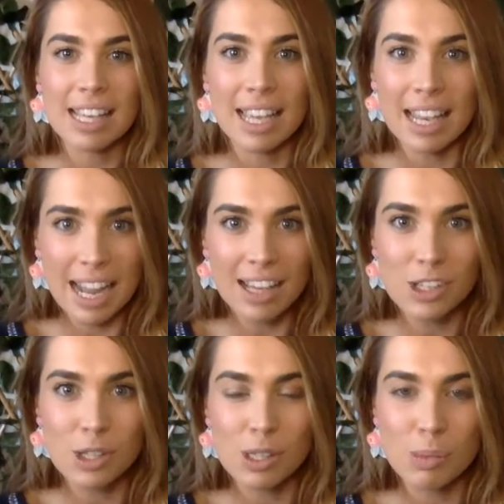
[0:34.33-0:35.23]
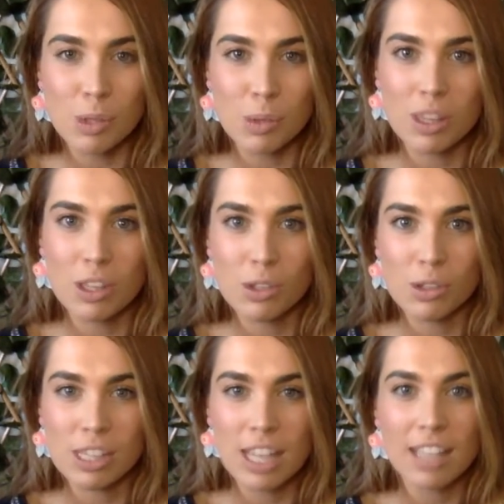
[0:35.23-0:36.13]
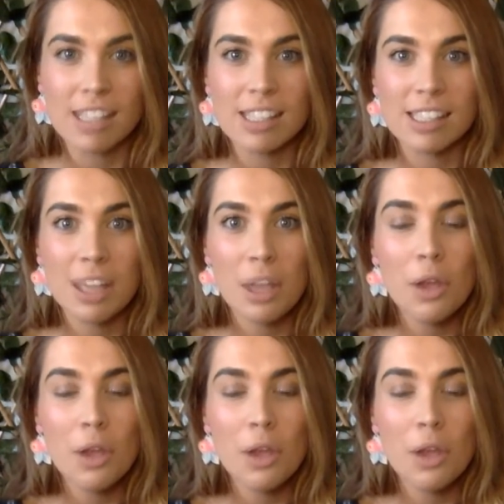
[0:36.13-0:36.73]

and connections between the two texts.